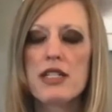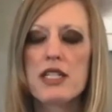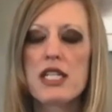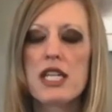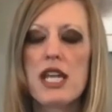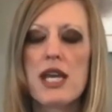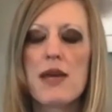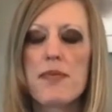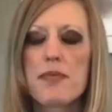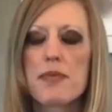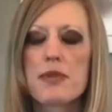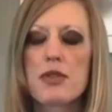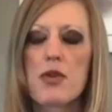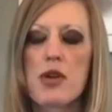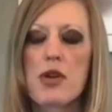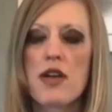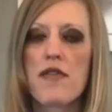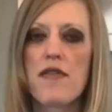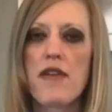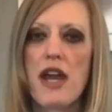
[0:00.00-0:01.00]
tips
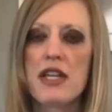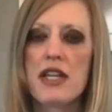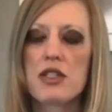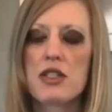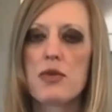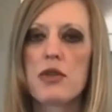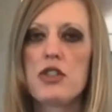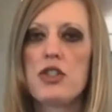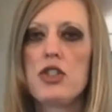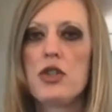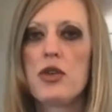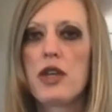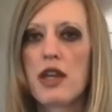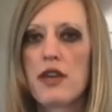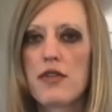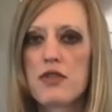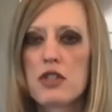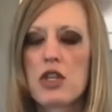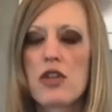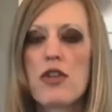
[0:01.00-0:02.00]
or advice would you
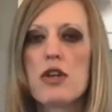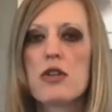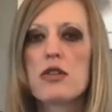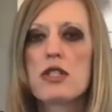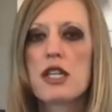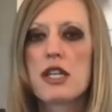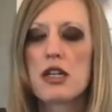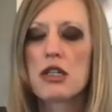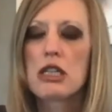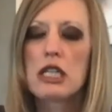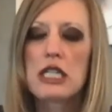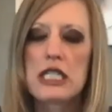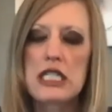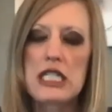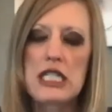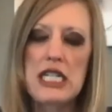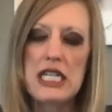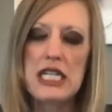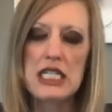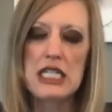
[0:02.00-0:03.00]
give to those that are
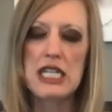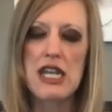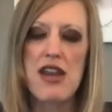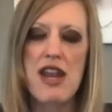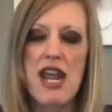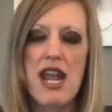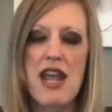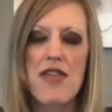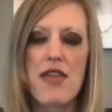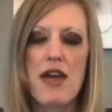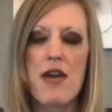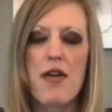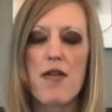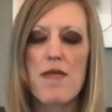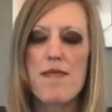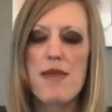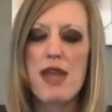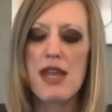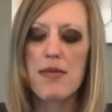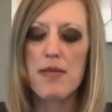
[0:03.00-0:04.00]
listening today that are
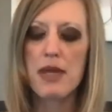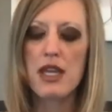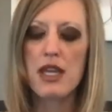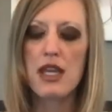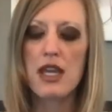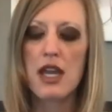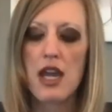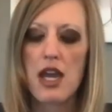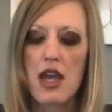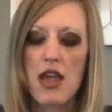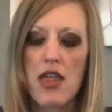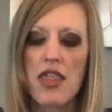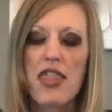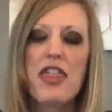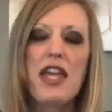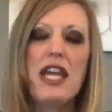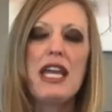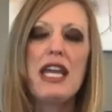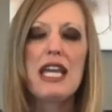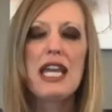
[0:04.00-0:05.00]
maybe
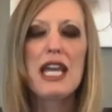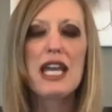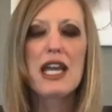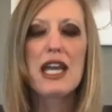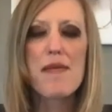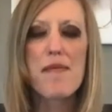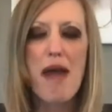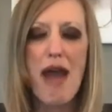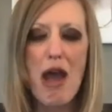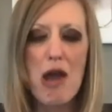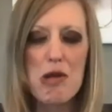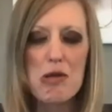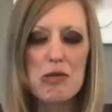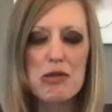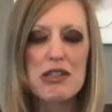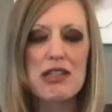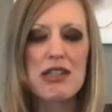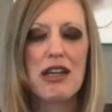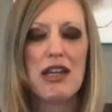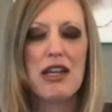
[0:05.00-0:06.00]
thinking
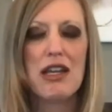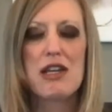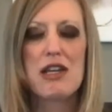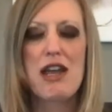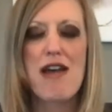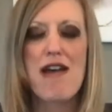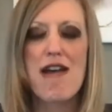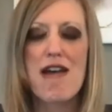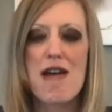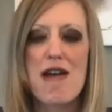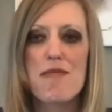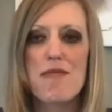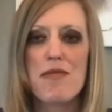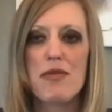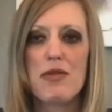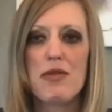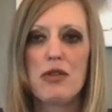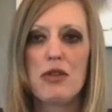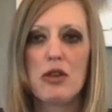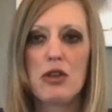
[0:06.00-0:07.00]
about
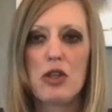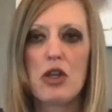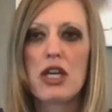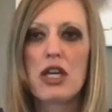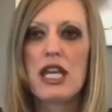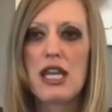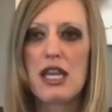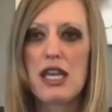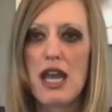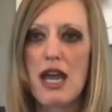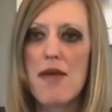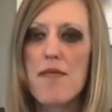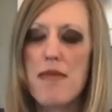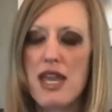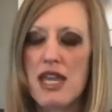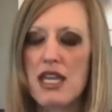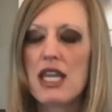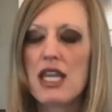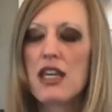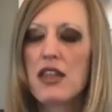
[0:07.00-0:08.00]
looking at
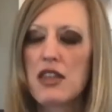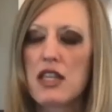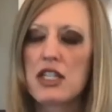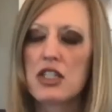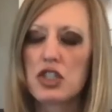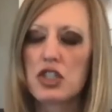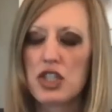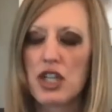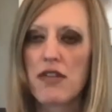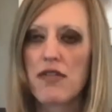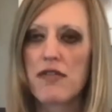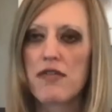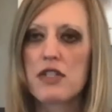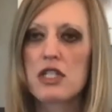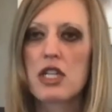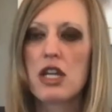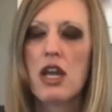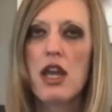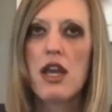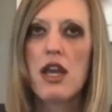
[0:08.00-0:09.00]
making this
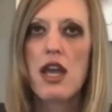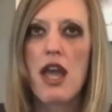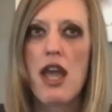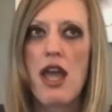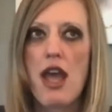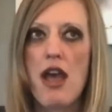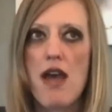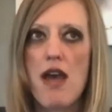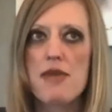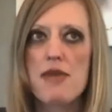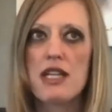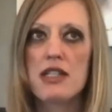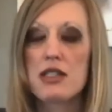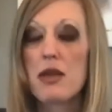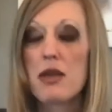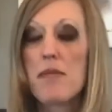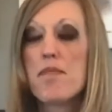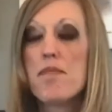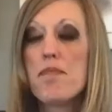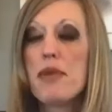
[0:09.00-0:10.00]
shift? It's
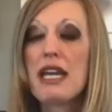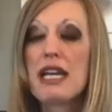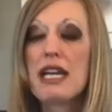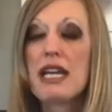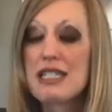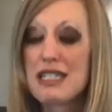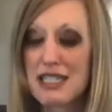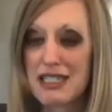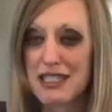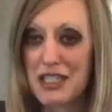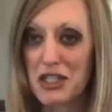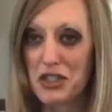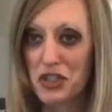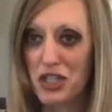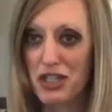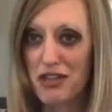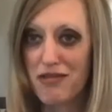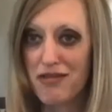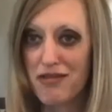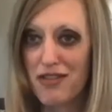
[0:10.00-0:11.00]
a big
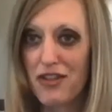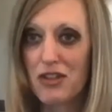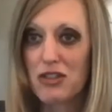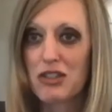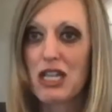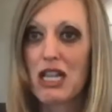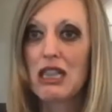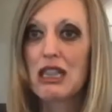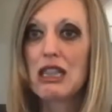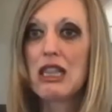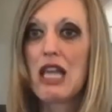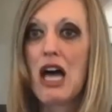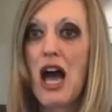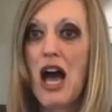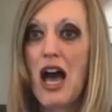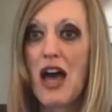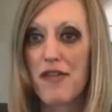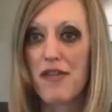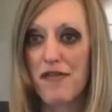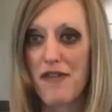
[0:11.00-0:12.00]
decision. There's a
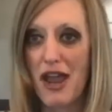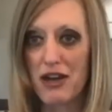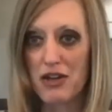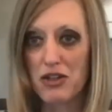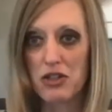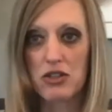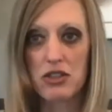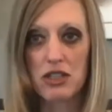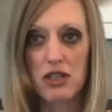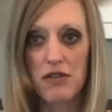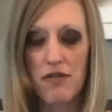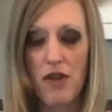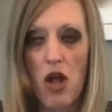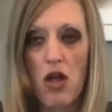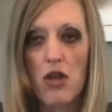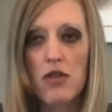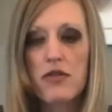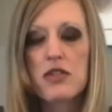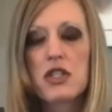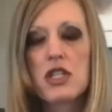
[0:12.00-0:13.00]
lot of factors
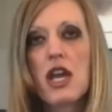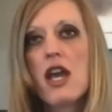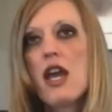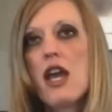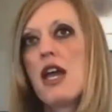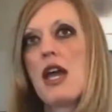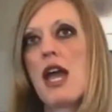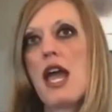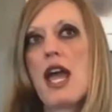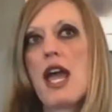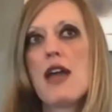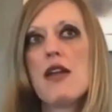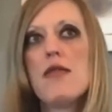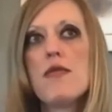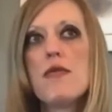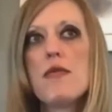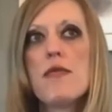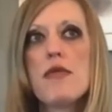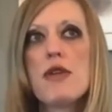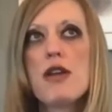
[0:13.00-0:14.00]
involved,
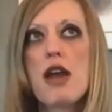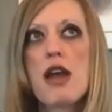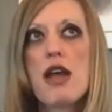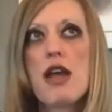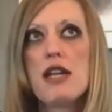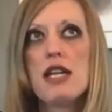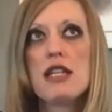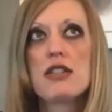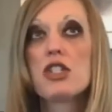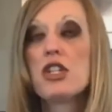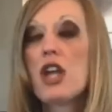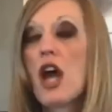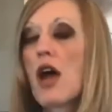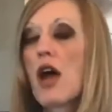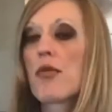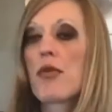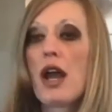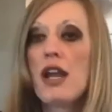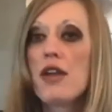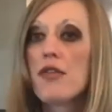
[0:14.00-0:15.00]
and it's
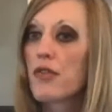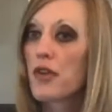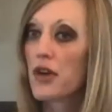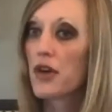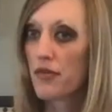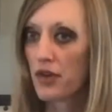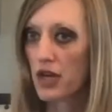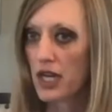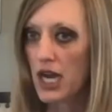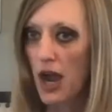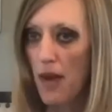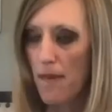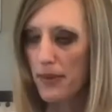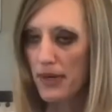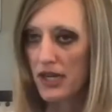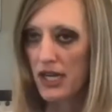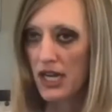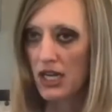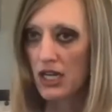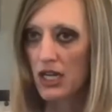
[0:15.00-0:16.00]
not right for every
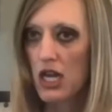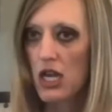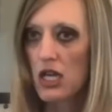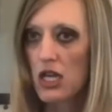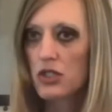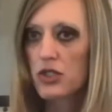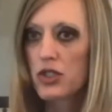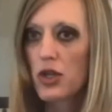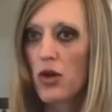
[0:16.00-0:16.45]
company. So